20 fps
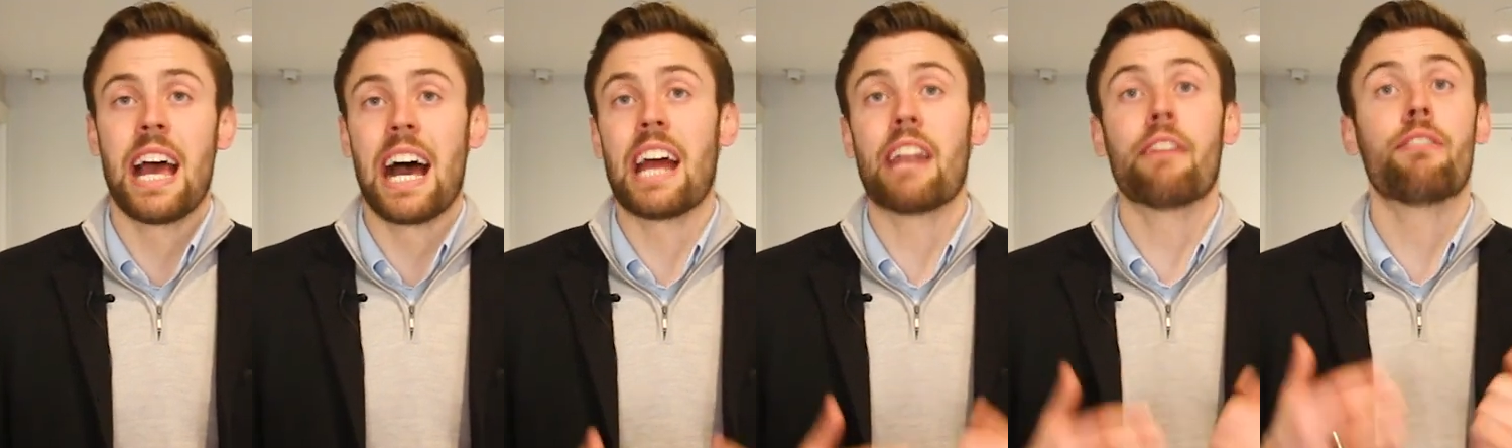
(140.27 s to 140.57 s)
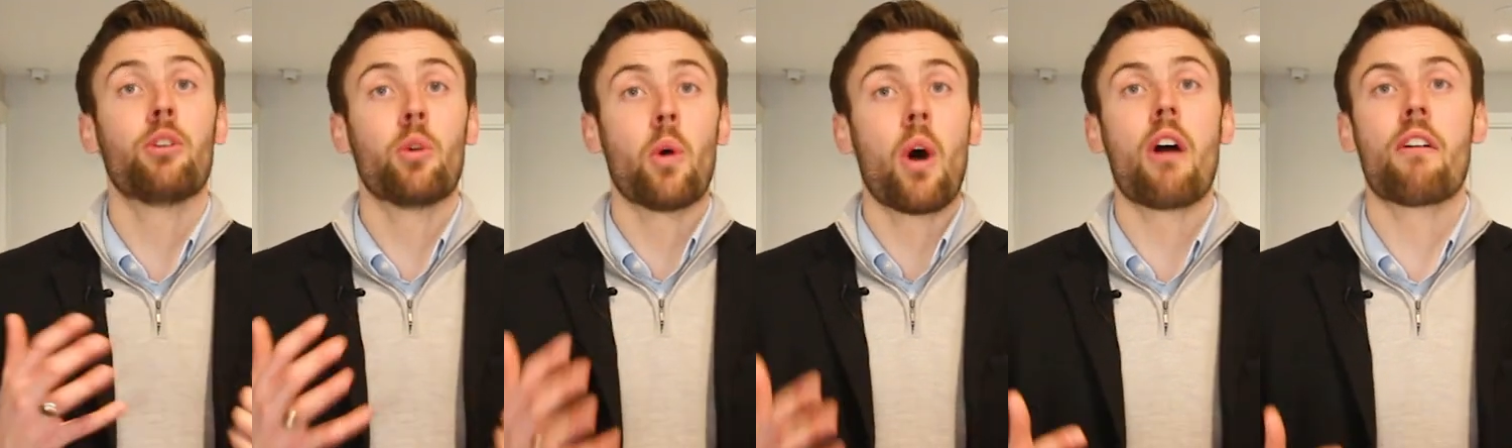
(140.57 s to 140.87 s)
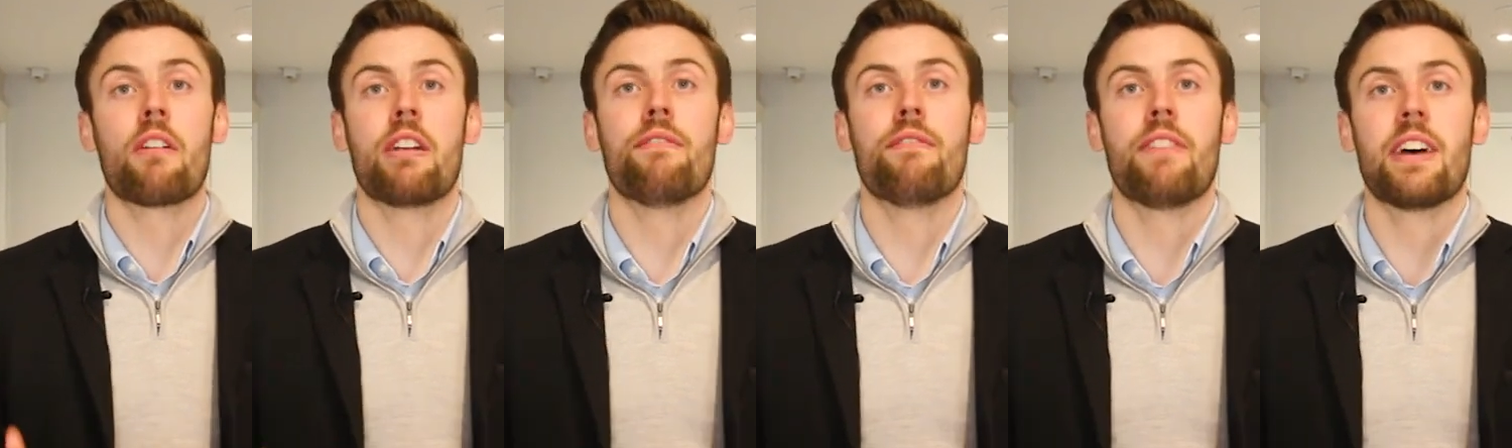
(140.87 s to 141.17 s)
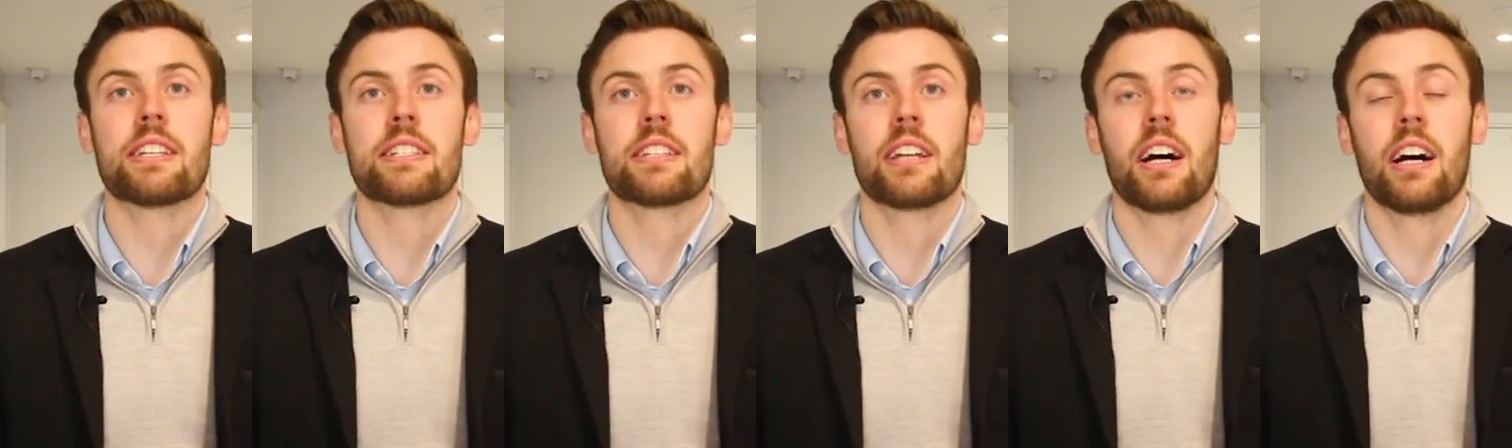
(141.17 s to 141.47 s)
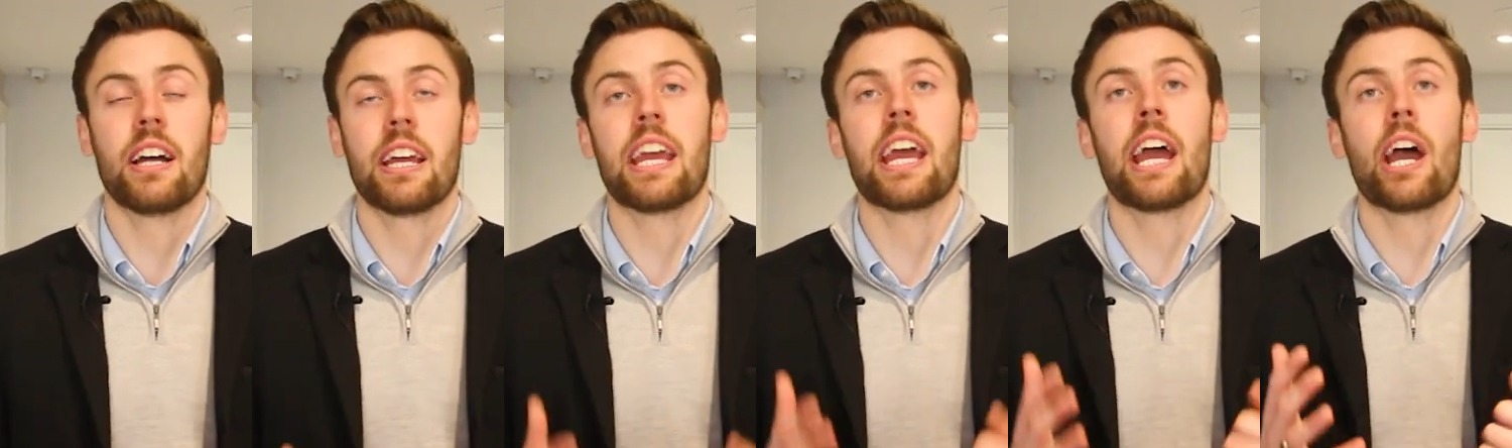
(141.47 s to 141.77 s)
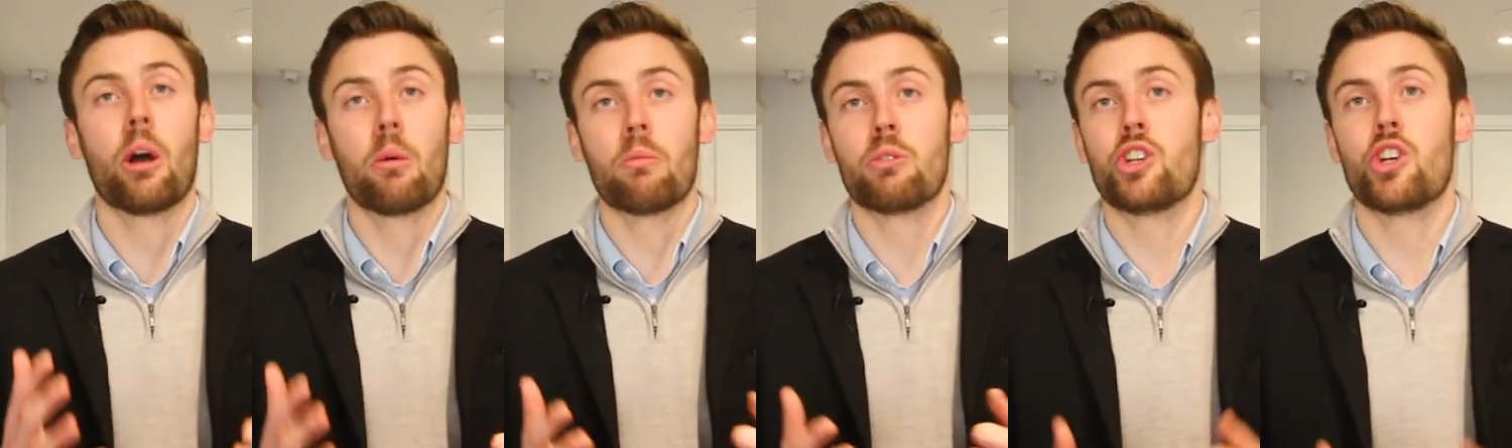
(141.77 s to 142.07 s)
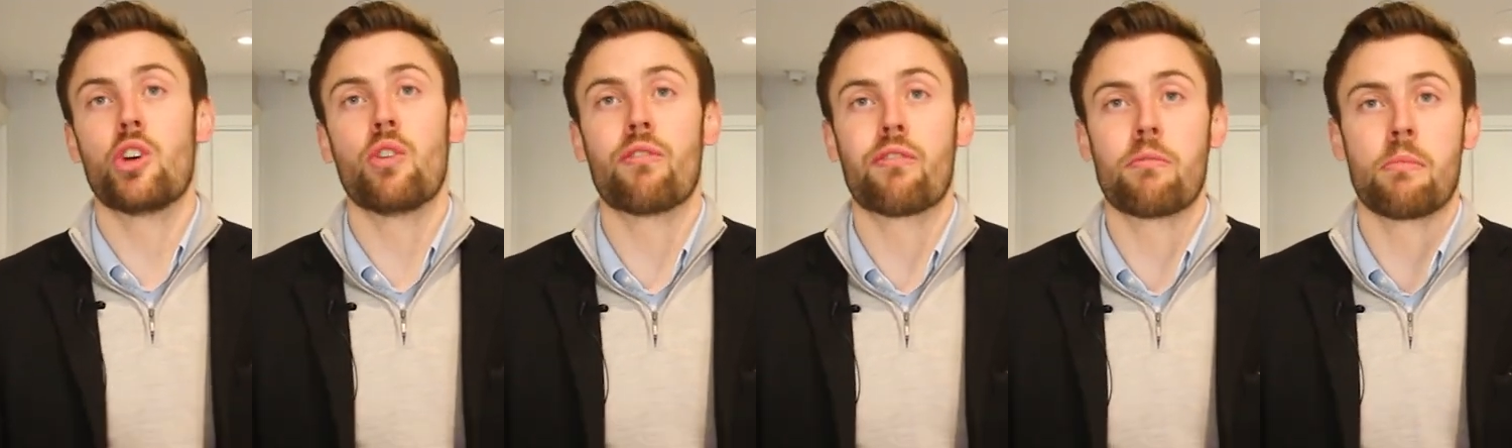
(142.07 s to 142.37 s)
and if you are an investor it helps
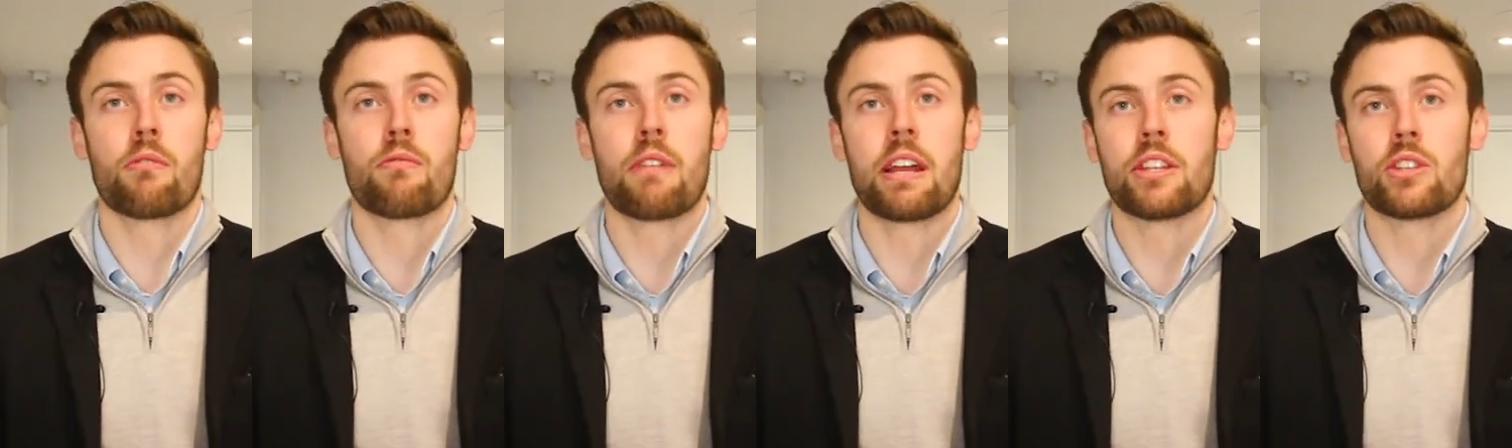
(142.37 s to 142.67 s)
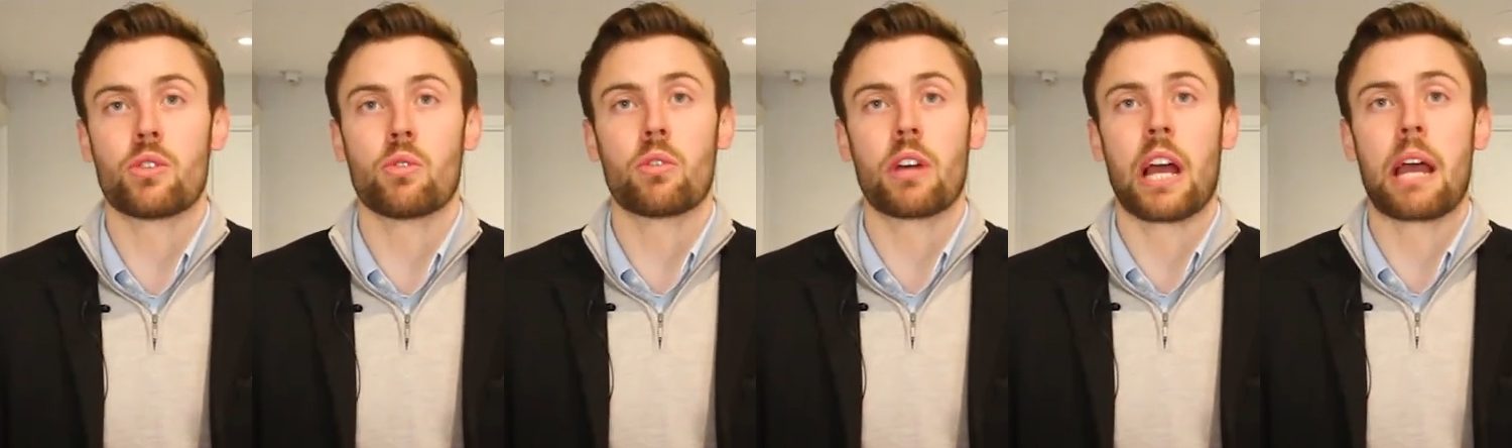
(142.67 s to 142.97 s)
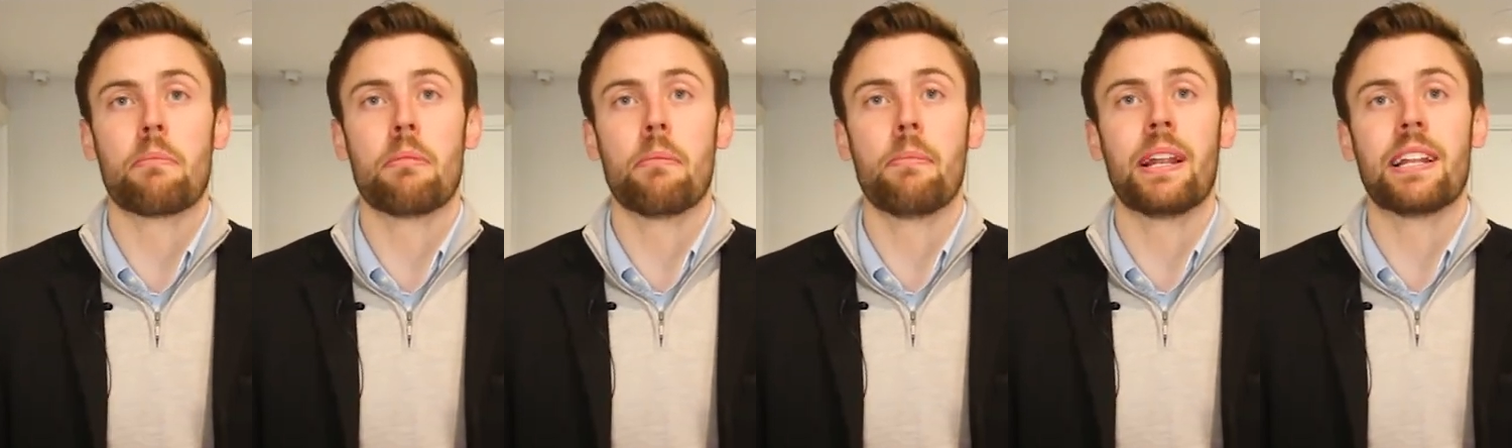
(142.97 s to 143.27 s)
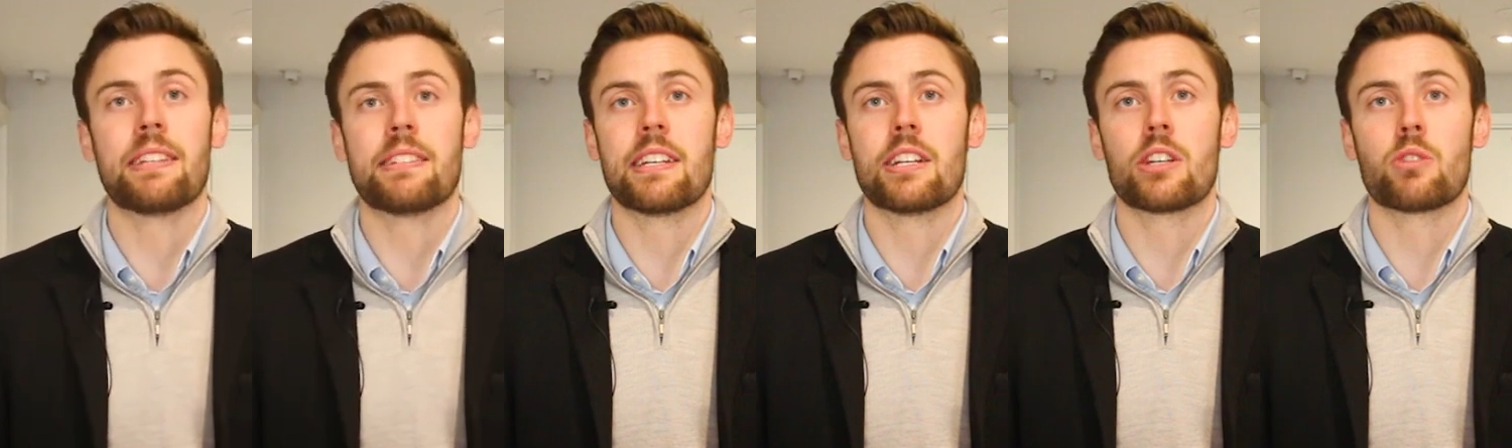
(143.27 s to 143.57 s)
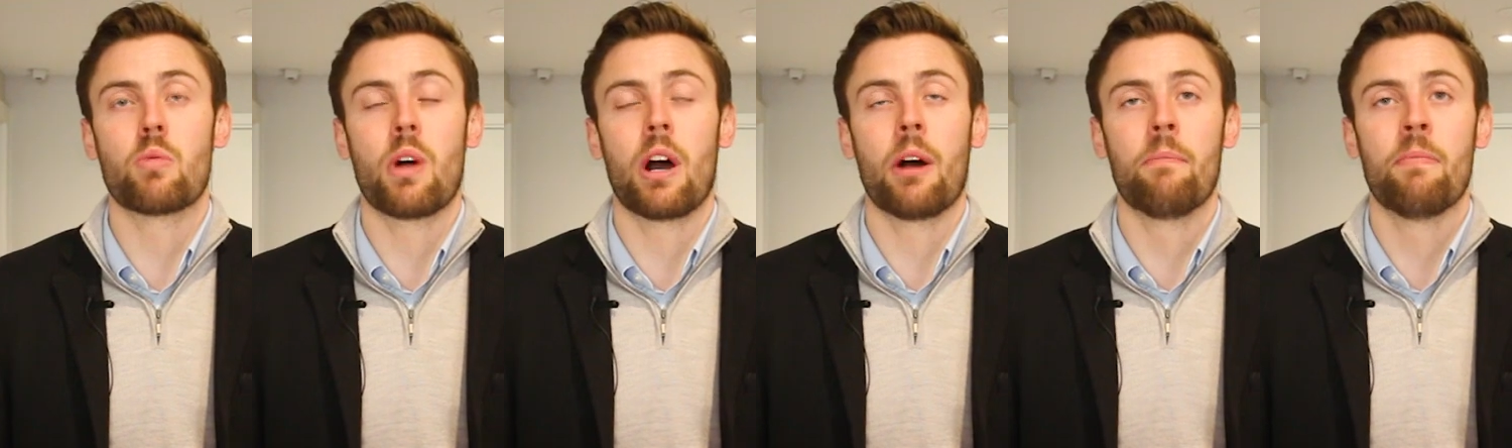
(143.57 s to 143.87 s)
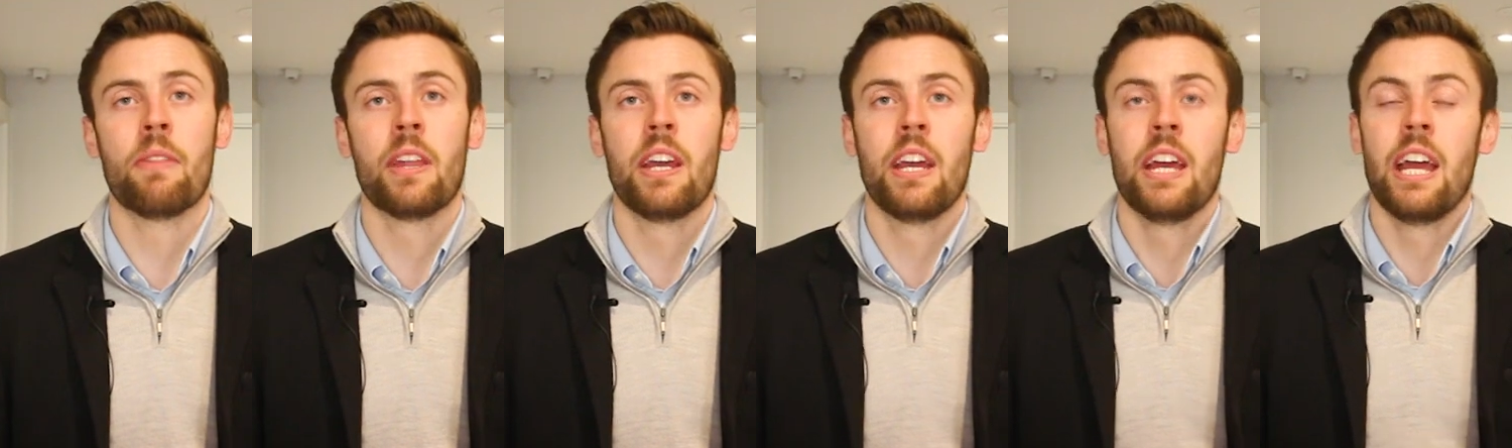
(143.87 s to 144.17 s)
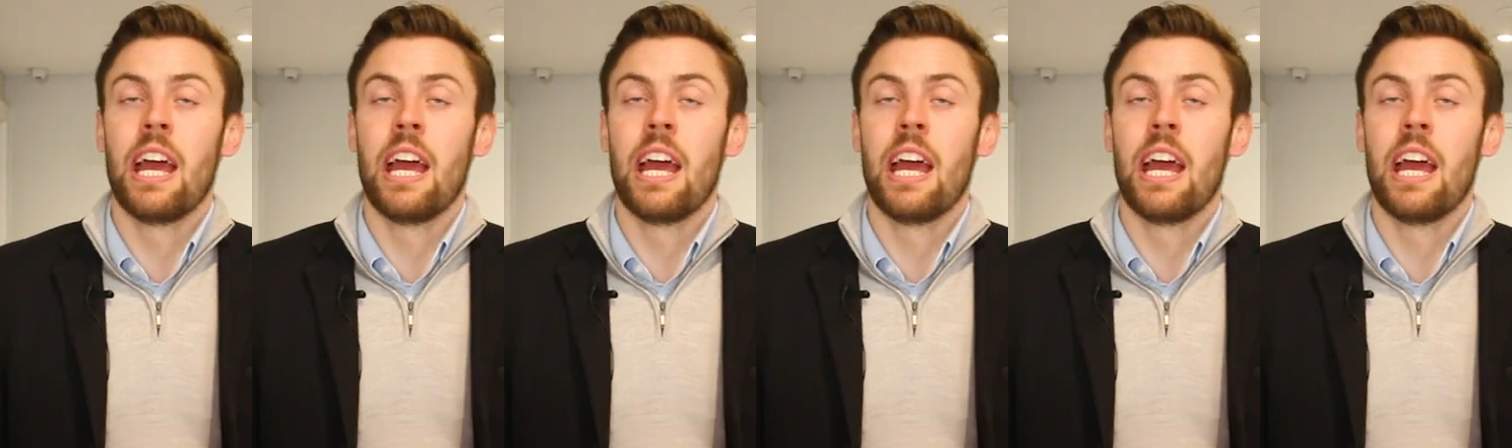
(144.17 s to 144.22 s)
you from a rental capability as well.